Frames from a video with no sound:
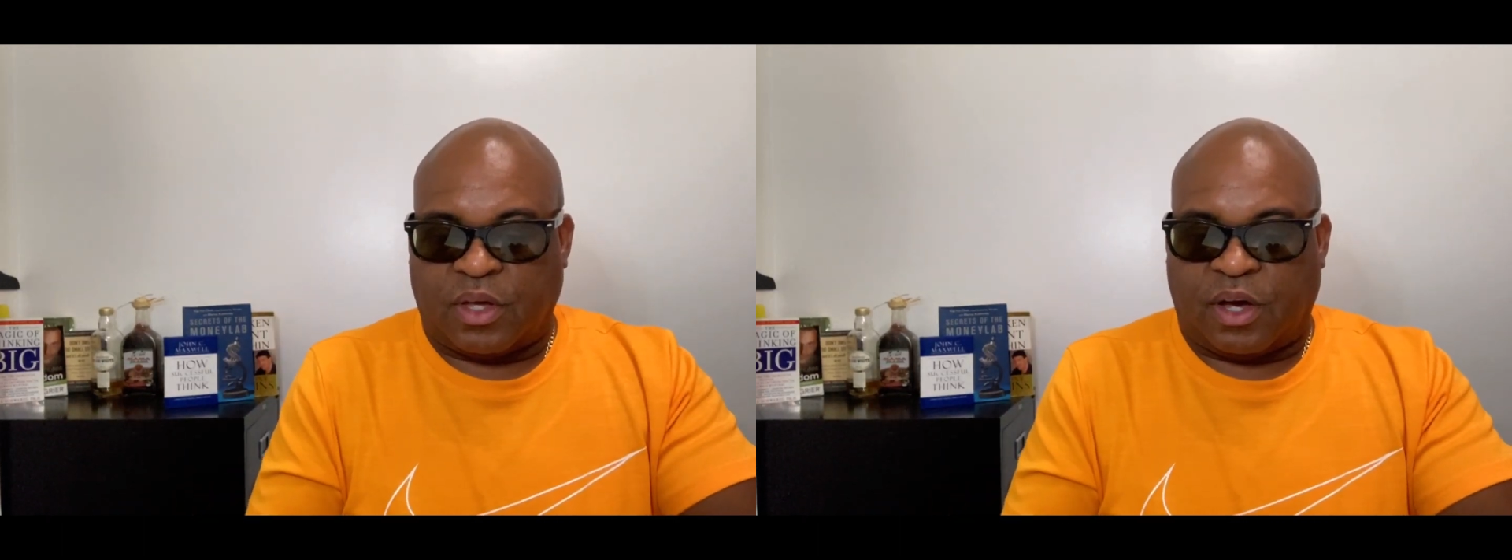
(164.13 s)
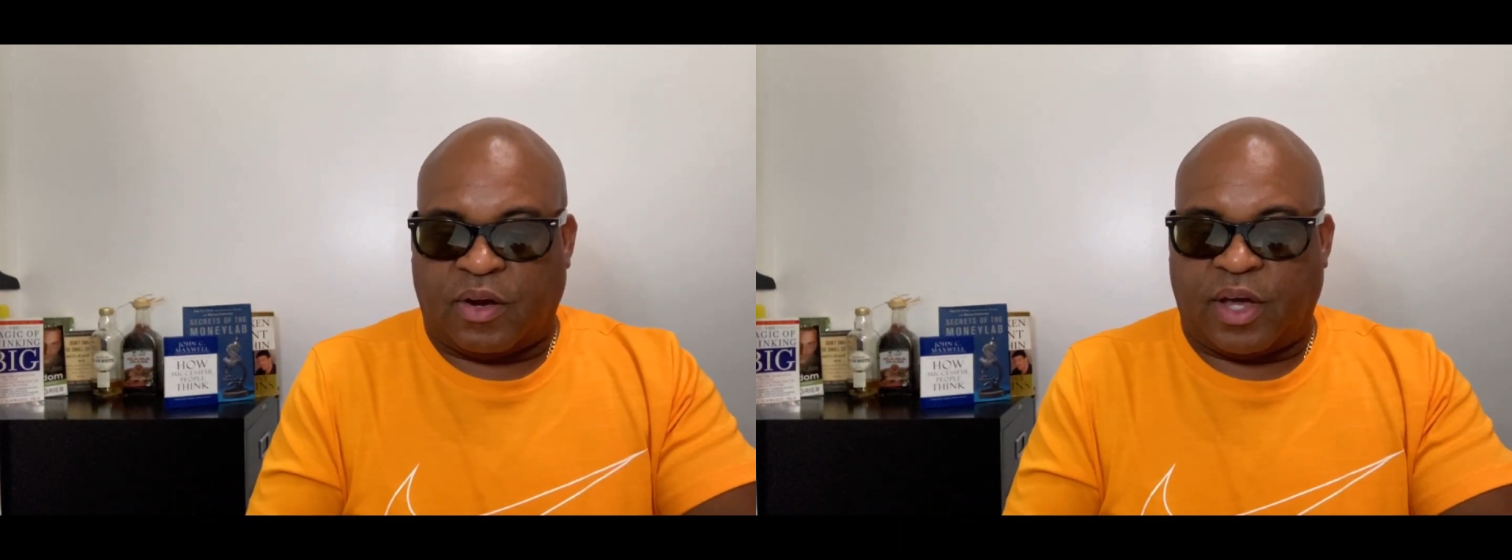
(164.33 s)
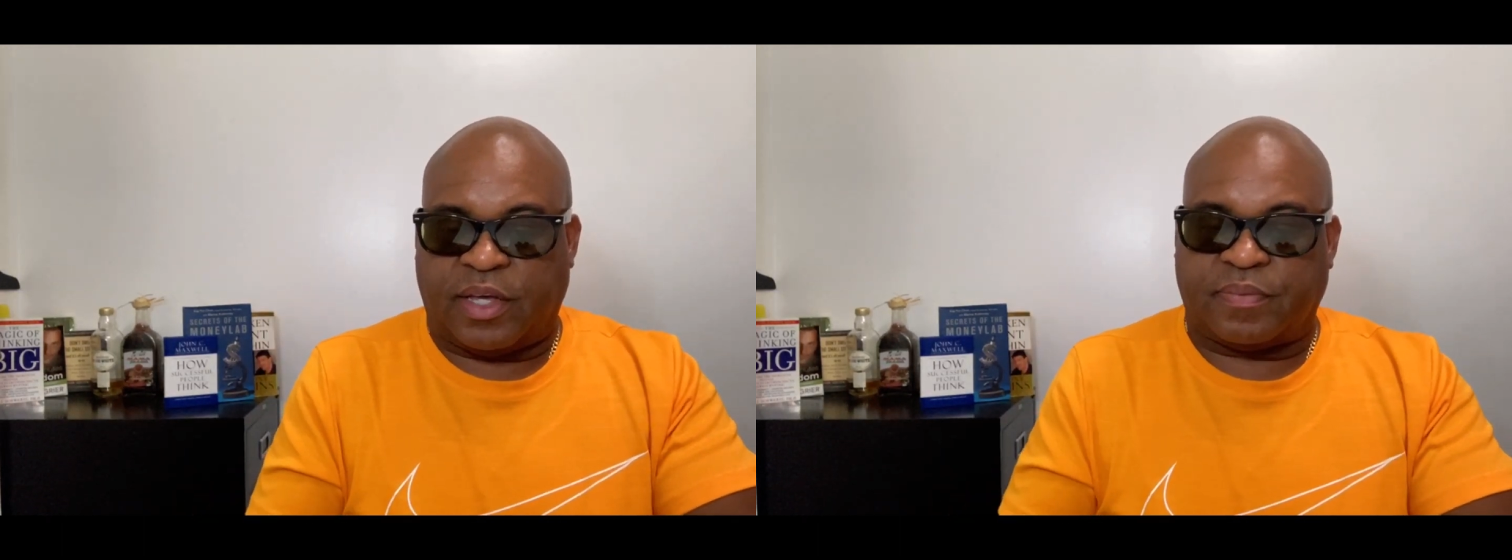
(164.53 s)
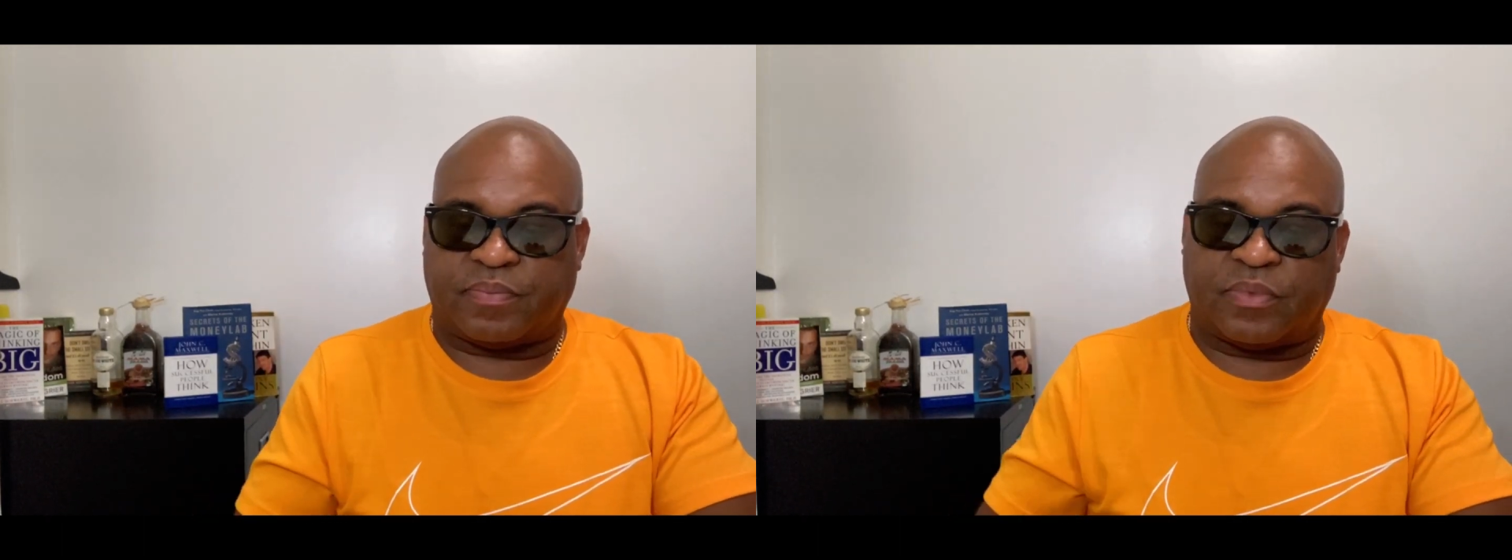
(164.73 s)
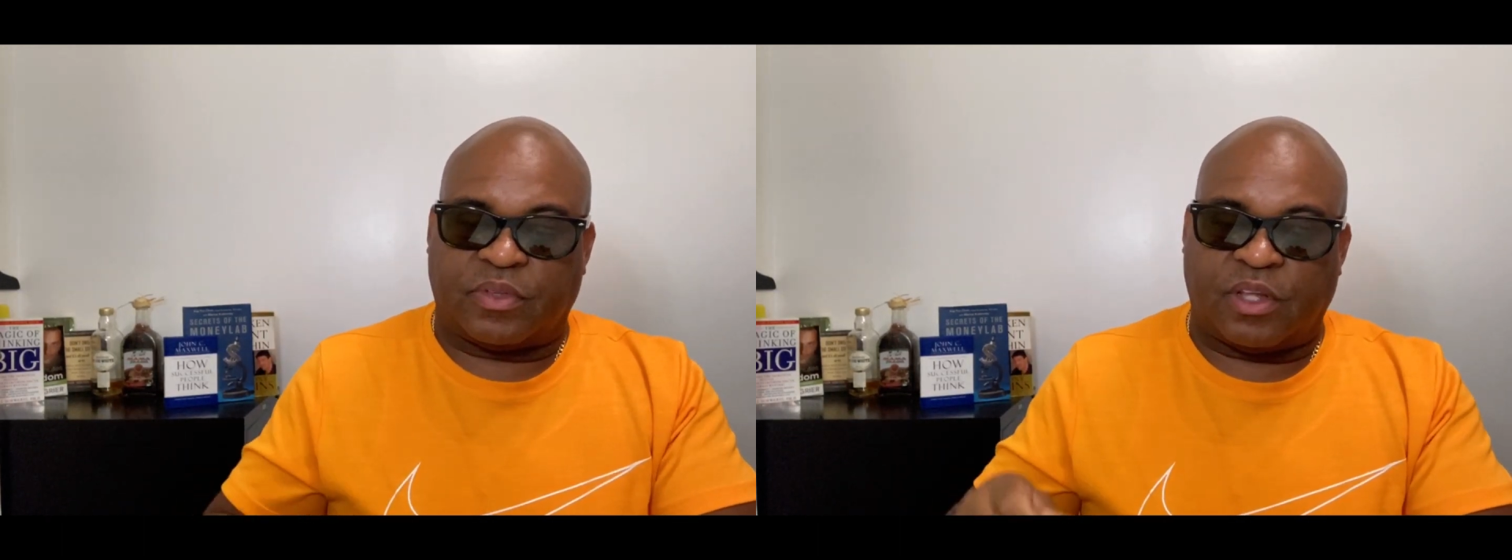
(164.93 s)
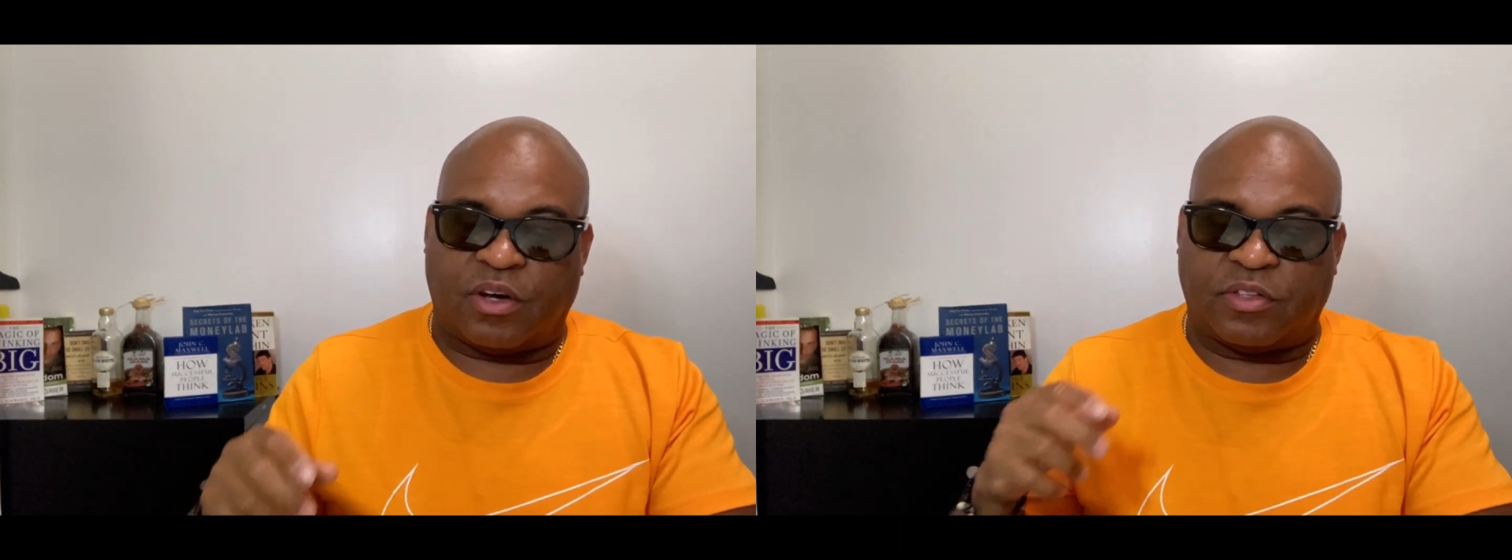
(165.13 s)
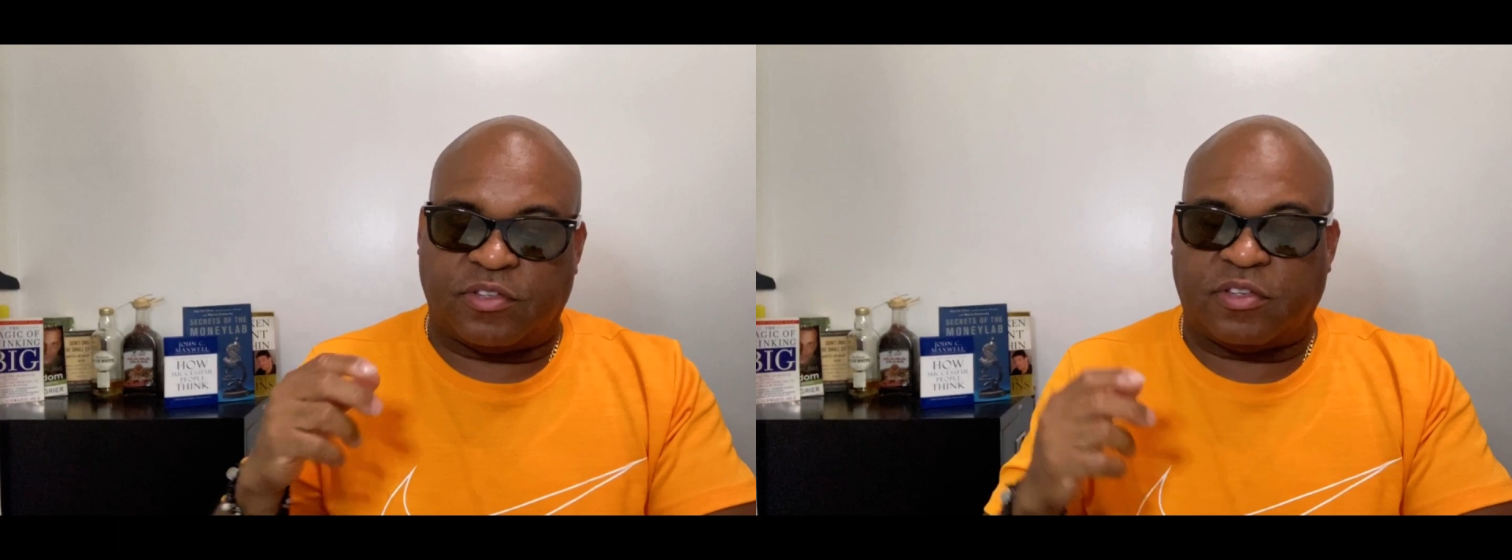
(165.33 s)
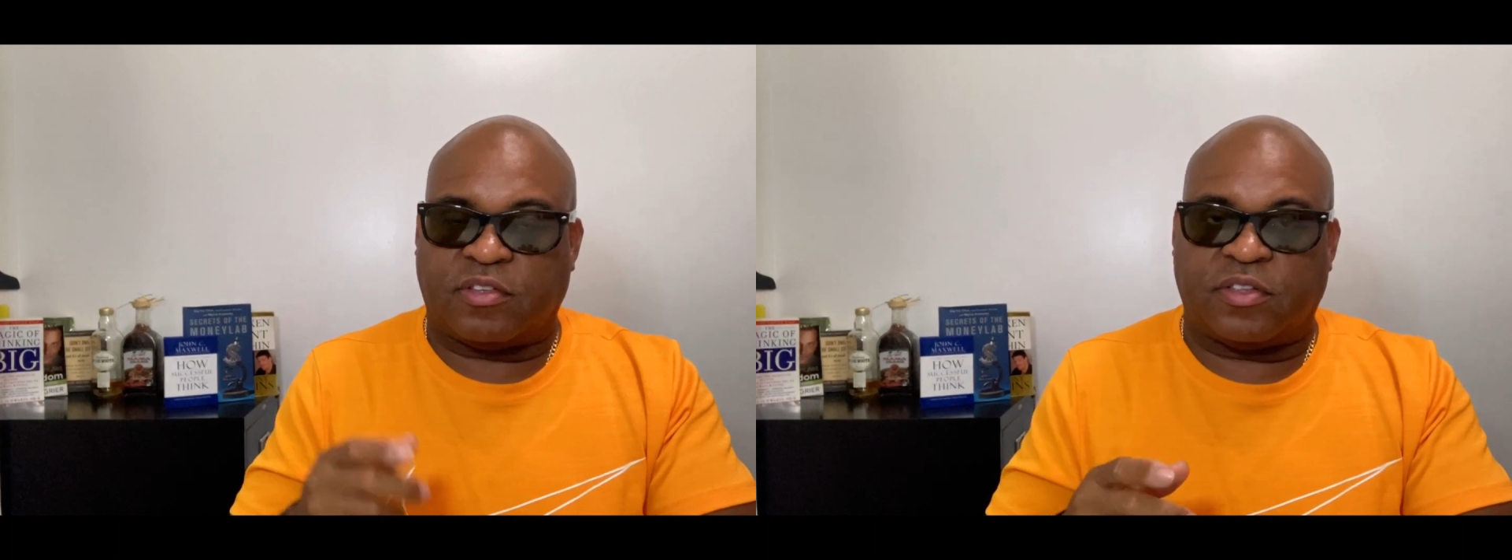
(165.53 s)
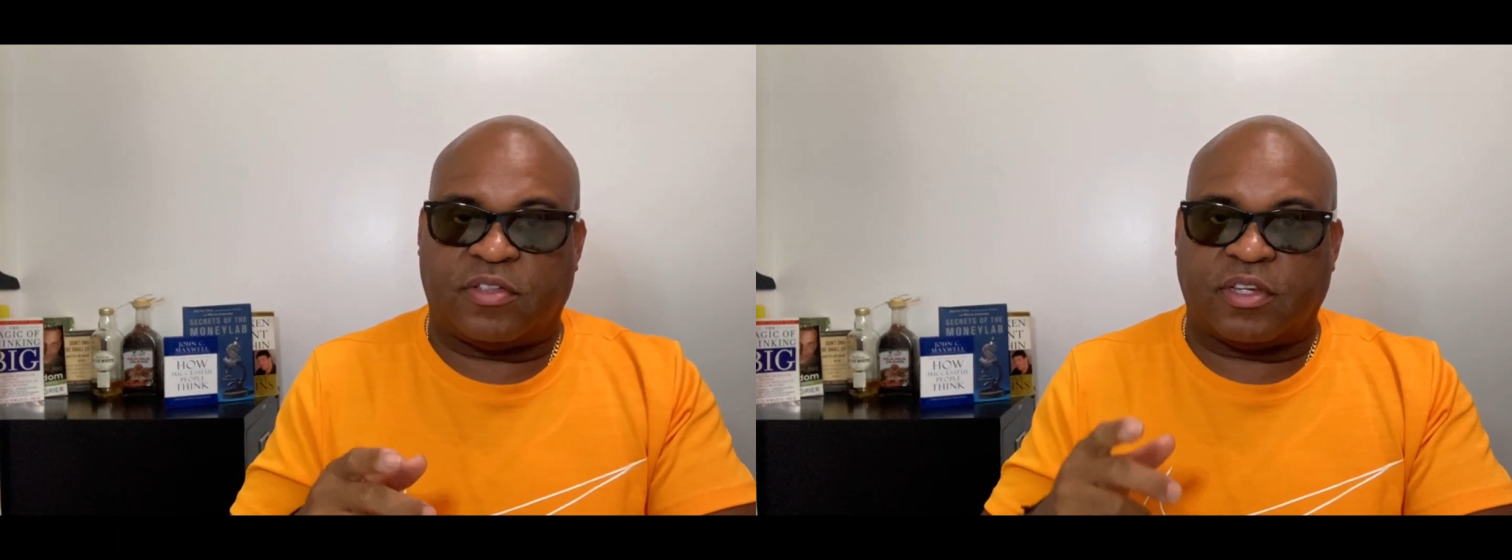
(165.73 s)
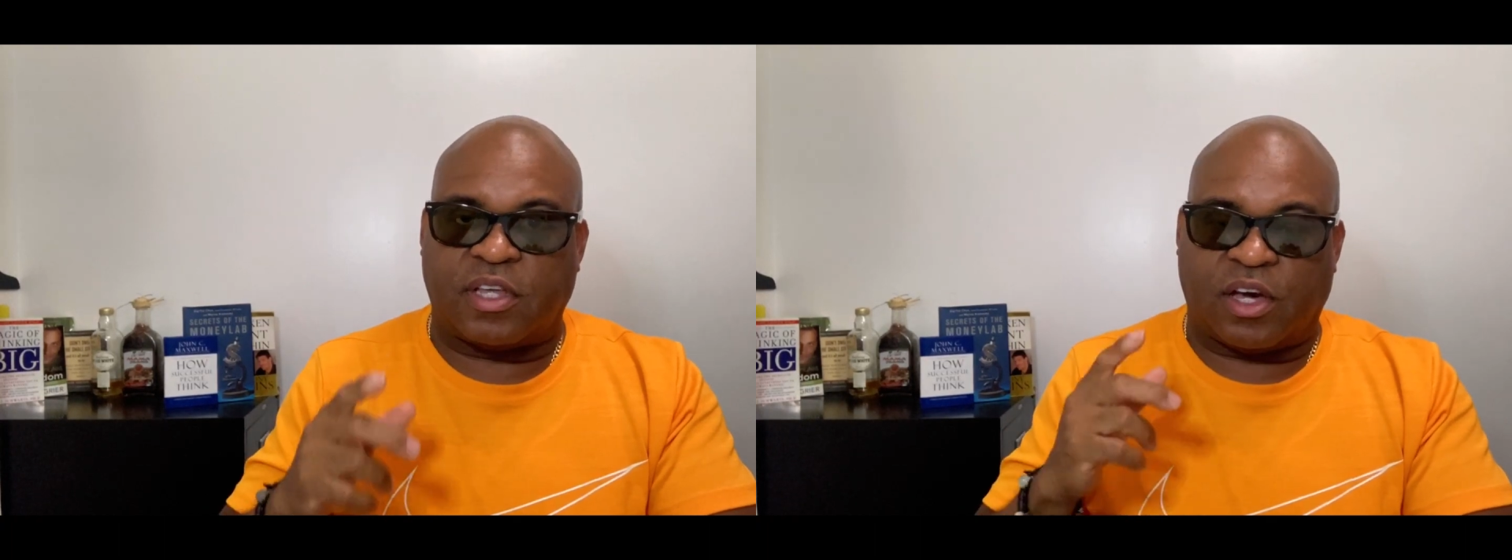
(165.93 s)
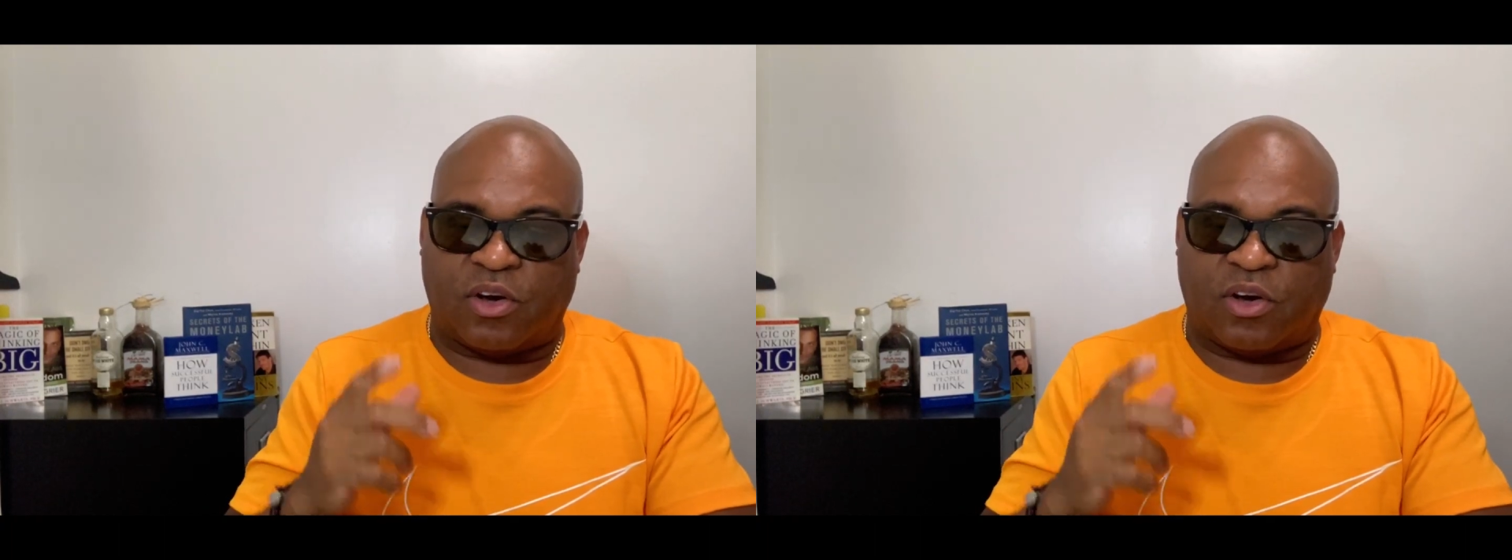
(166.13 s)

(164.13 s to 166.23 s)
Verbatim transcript: All right. Now, this is the thing that